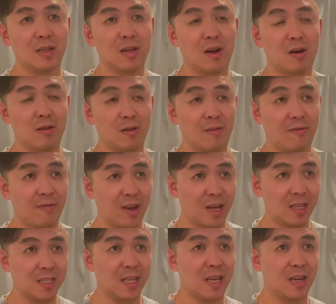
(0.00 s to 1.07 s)
on your
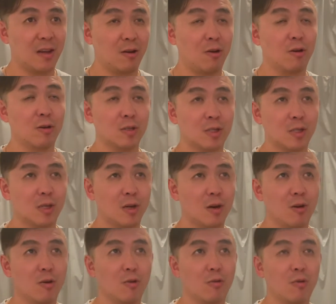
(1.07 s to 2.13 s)
face, and it
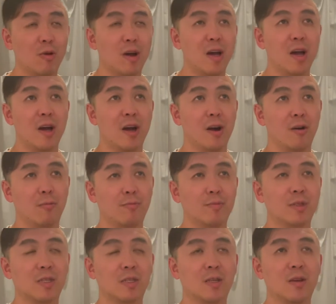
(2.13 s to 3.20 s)
also
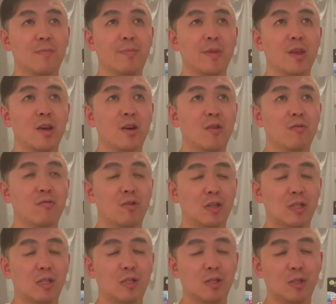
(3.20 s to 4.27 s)
helps
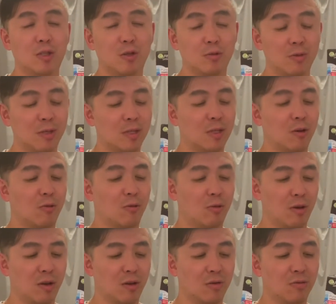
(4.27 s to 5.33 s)
reduce the
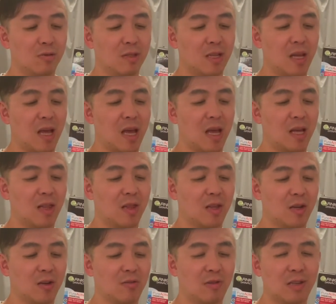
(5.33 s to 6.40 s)
oils and
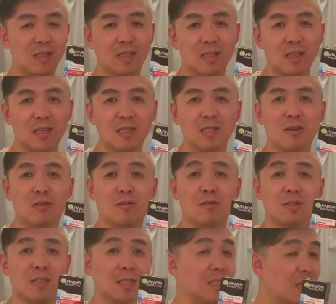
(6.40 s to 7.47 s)
the greasiness on
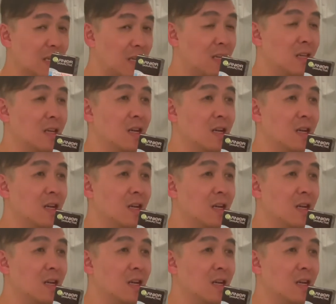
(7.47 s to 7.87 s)
your skin.